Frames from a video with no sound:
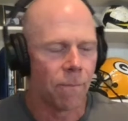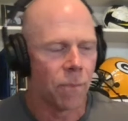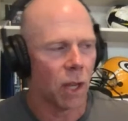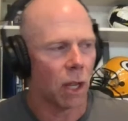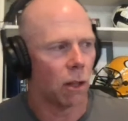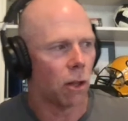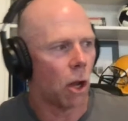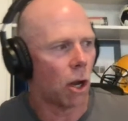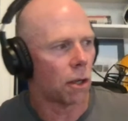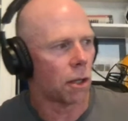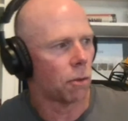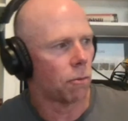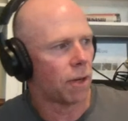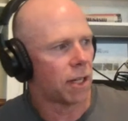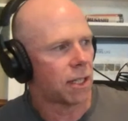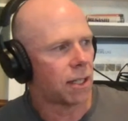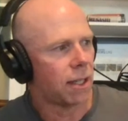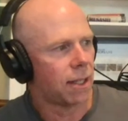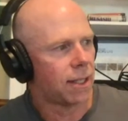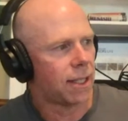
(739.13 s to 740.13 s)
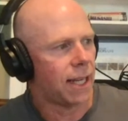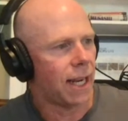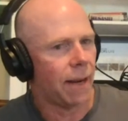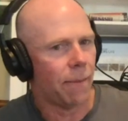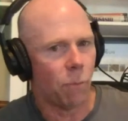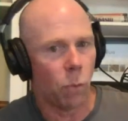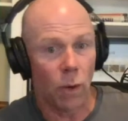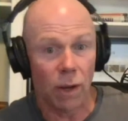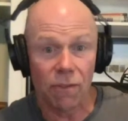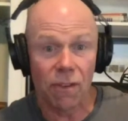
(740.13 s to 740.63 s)
along the rest of the team.
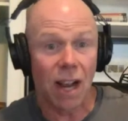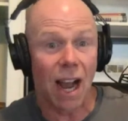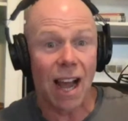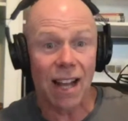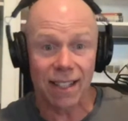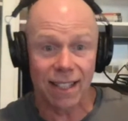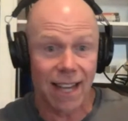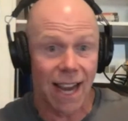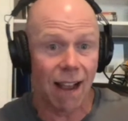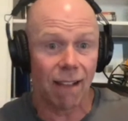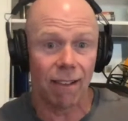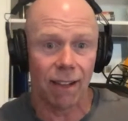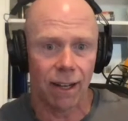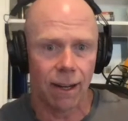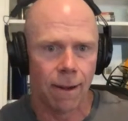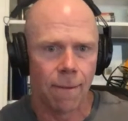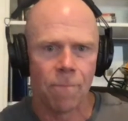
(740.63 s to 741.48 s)
We've got talent.